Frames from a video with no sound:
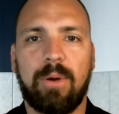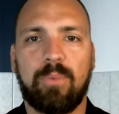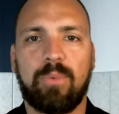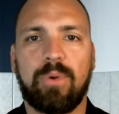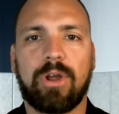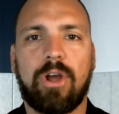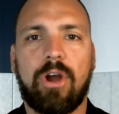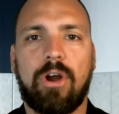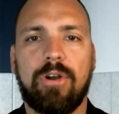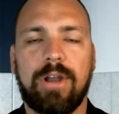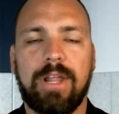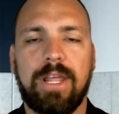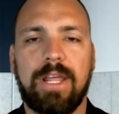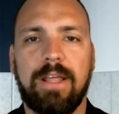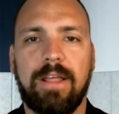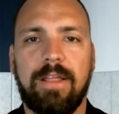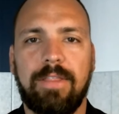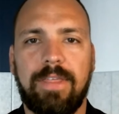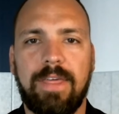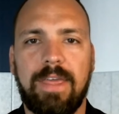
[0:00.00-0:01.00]

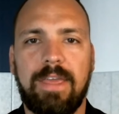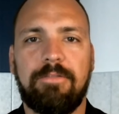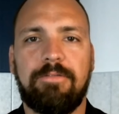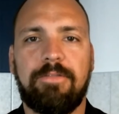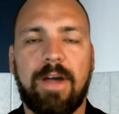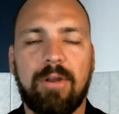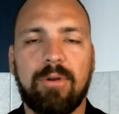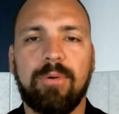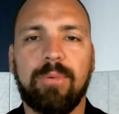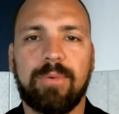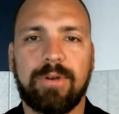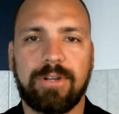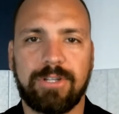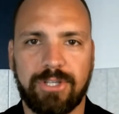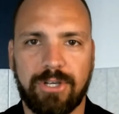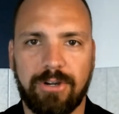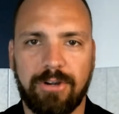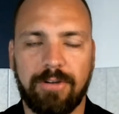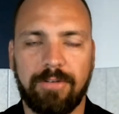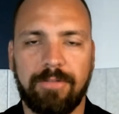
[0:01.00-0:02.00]
regarding the Federal
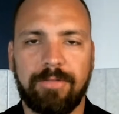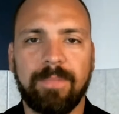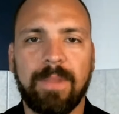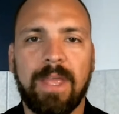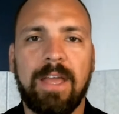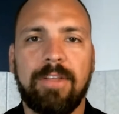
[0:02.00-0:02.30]
Reserve,